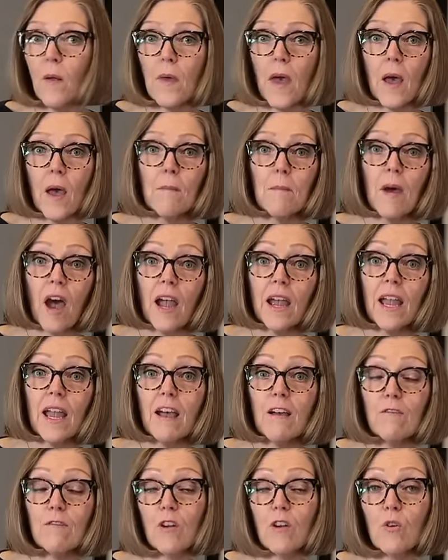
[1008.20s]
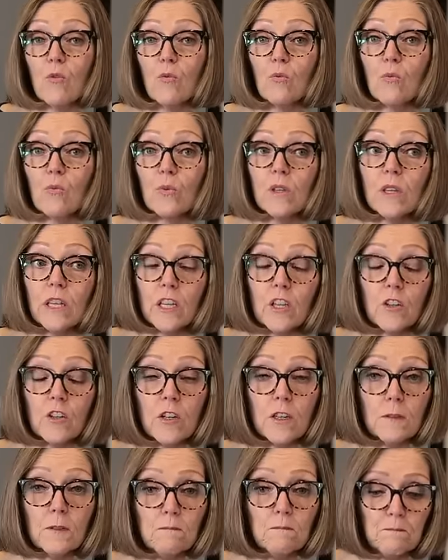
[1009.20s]
I have a really
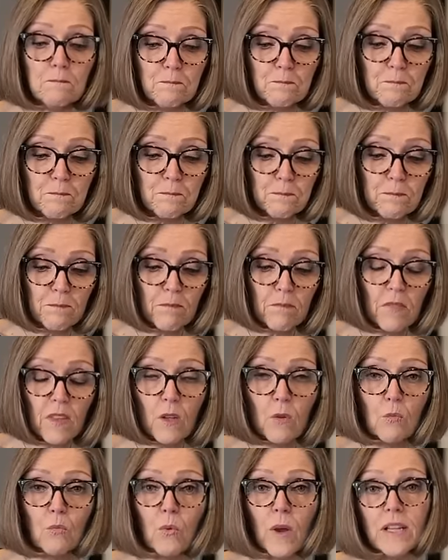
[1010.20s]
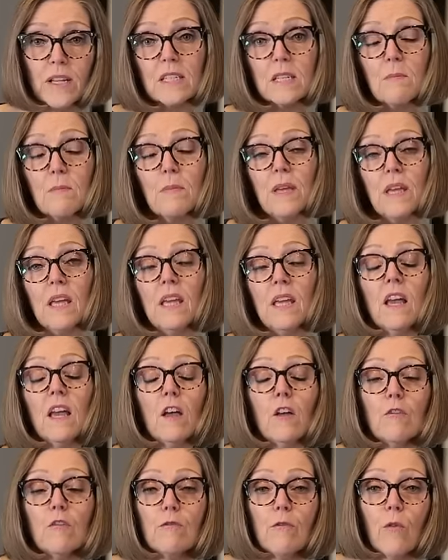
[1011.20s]
good recipe
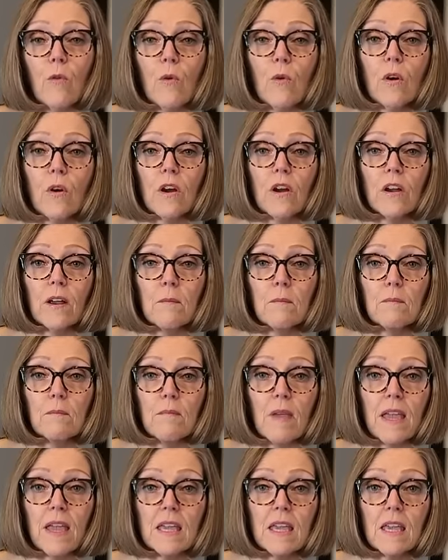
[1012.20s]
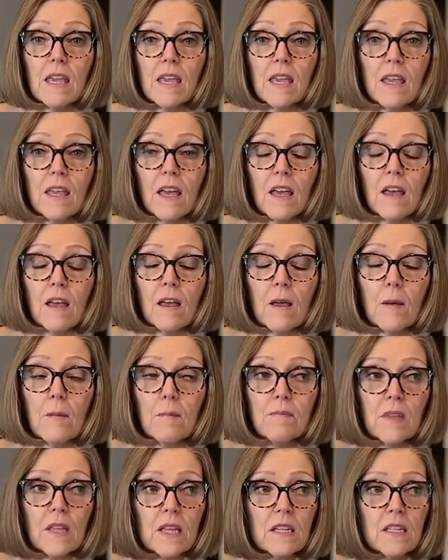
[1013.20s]
for making,
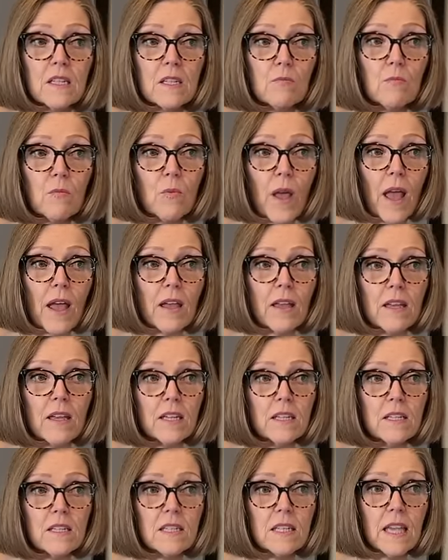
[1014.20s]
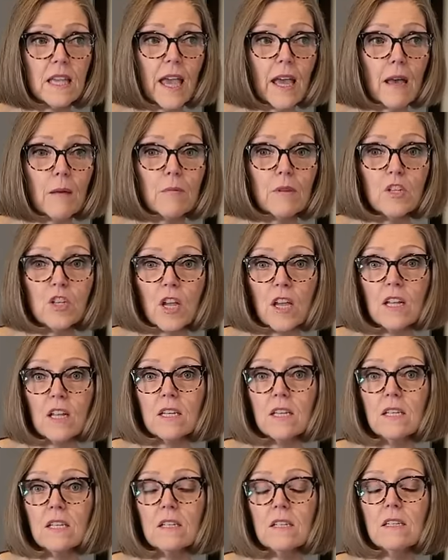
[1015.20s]
it's cabbage,
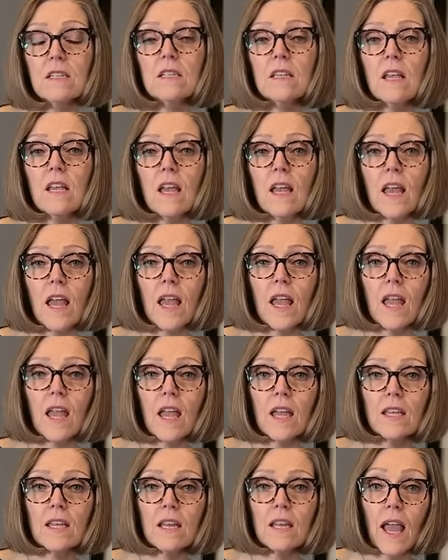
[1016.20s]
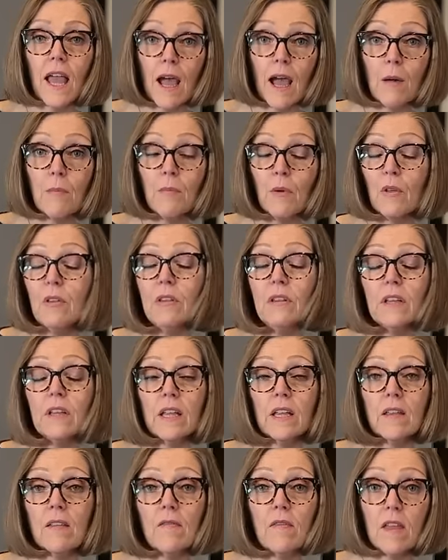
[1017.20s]
onions, and apple
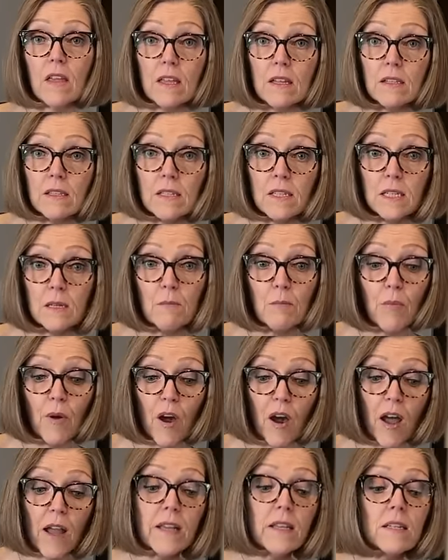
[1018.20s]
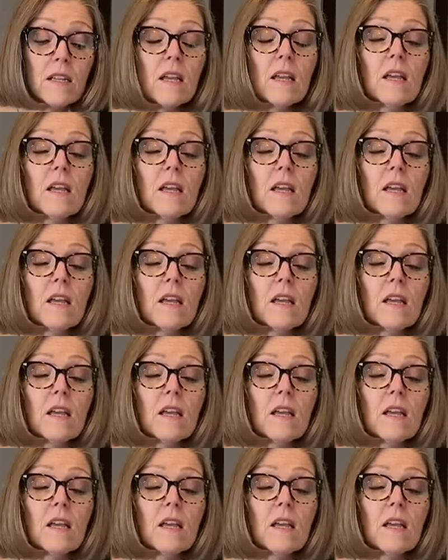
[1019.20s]
in the Instant Pot.